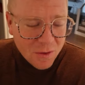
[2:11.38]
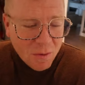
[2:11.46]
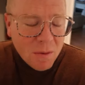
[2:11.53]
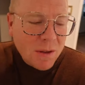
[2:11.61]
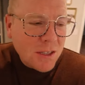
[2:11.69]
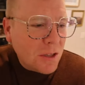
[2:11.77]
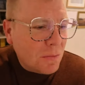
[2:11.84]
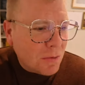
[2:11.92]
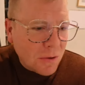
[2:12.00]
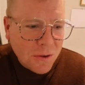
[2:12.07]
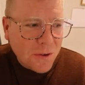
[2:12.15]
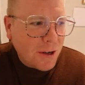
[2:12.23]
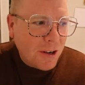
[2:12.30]
we went to the
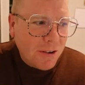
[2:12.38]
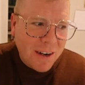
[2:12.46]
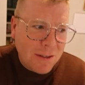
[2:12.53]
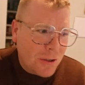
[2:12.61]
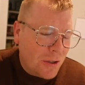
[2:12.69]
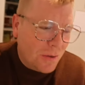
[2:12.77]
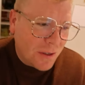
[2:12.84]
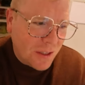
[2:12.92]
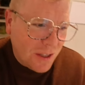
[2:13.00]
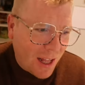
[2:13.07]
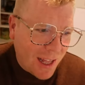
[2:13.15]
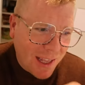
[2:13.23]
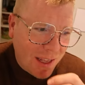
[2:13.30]
brewery around two
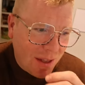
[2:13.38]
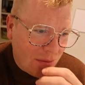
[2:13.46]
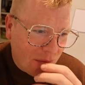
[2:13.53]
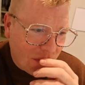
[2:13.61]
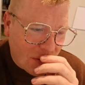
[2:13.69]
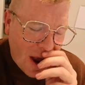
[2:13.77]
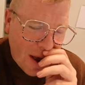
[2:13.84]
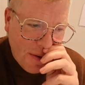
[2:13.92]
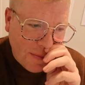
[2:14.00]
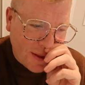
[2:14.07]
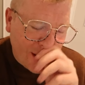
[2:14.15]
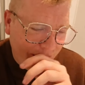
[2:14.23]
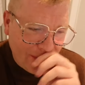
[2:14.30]
o'clock,
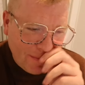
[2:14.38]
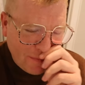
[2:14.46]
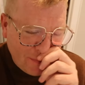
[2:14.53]
probably,